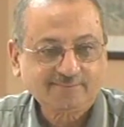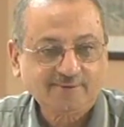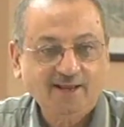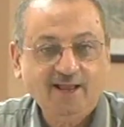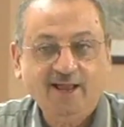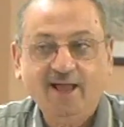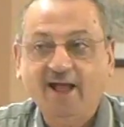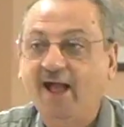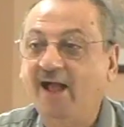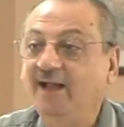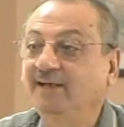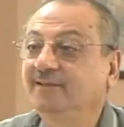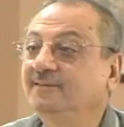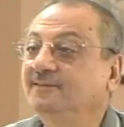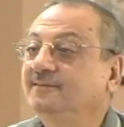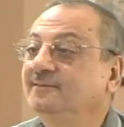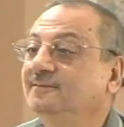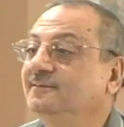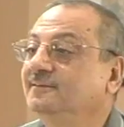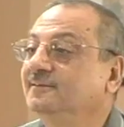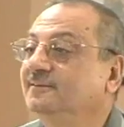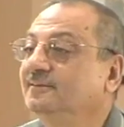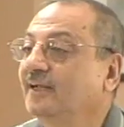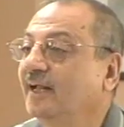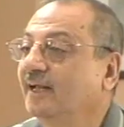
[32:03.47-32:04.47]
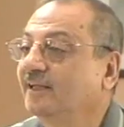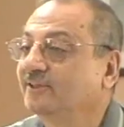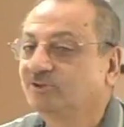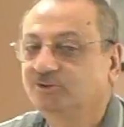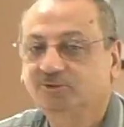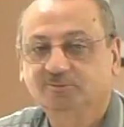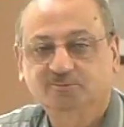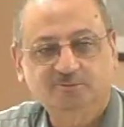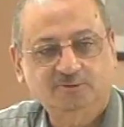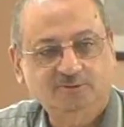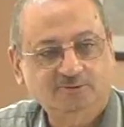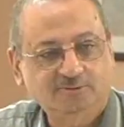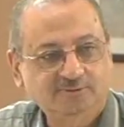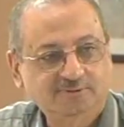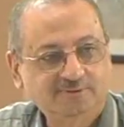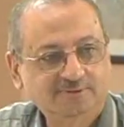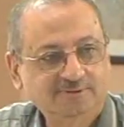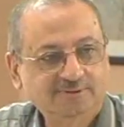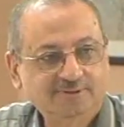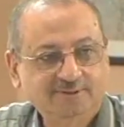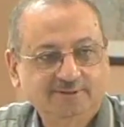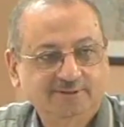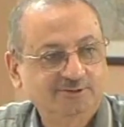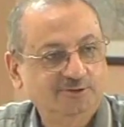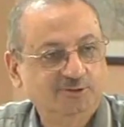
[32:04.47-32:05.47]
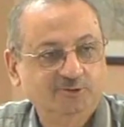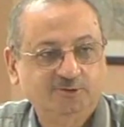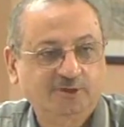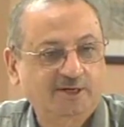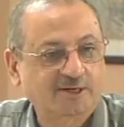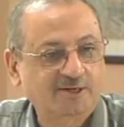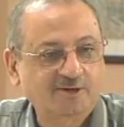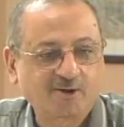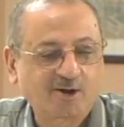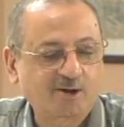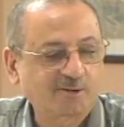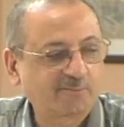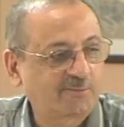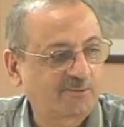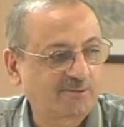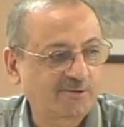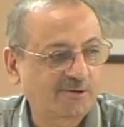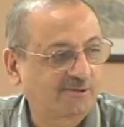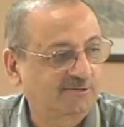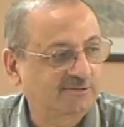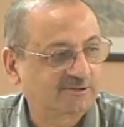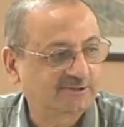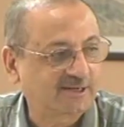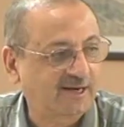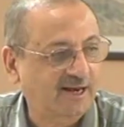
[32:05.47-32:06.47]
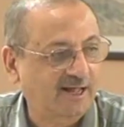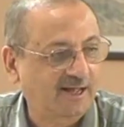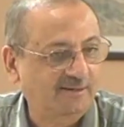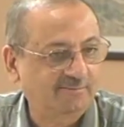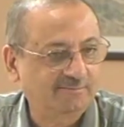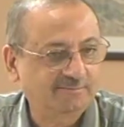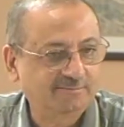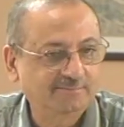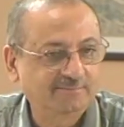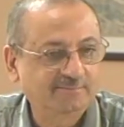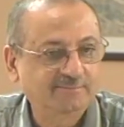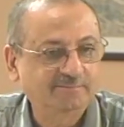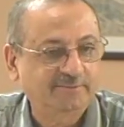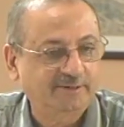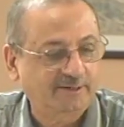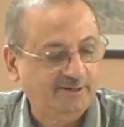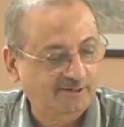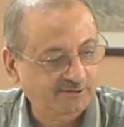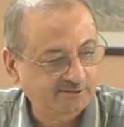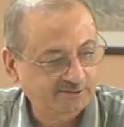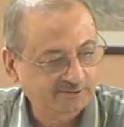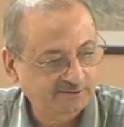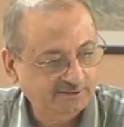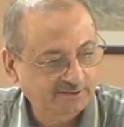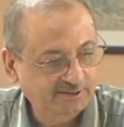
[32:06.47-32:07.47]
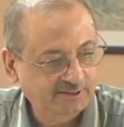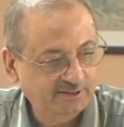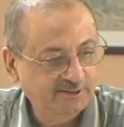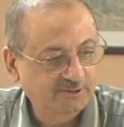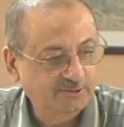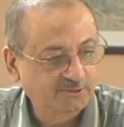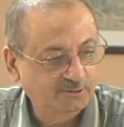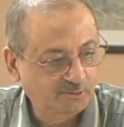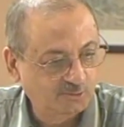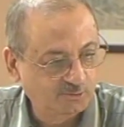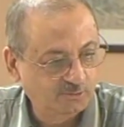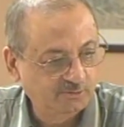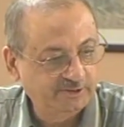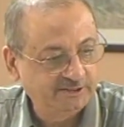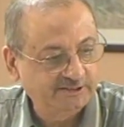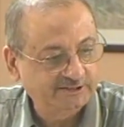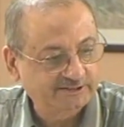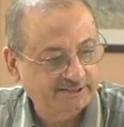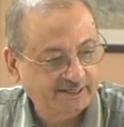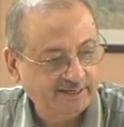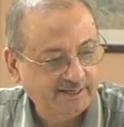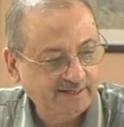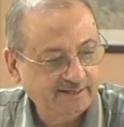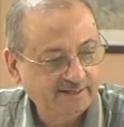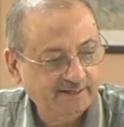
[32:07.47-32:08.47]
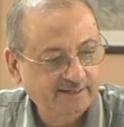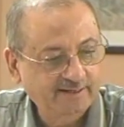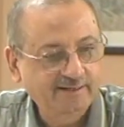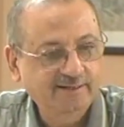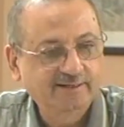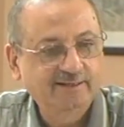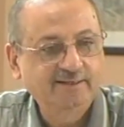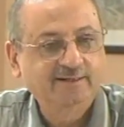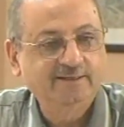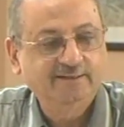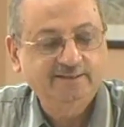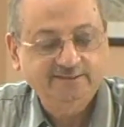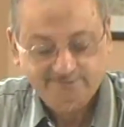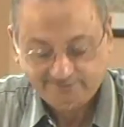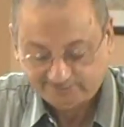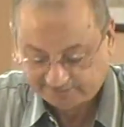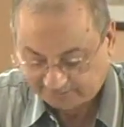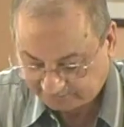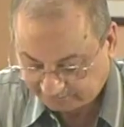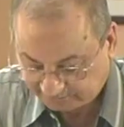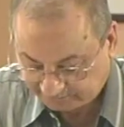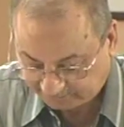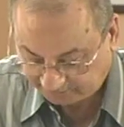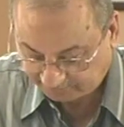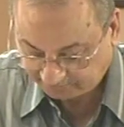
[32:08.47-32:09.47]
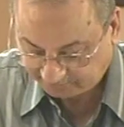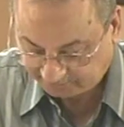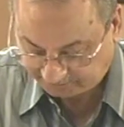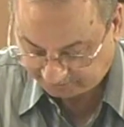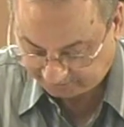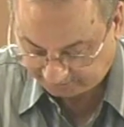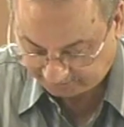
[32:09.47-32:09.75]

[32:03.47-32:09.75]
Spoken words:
An-najmu. You did not pronounce lam because noon is a shamsi,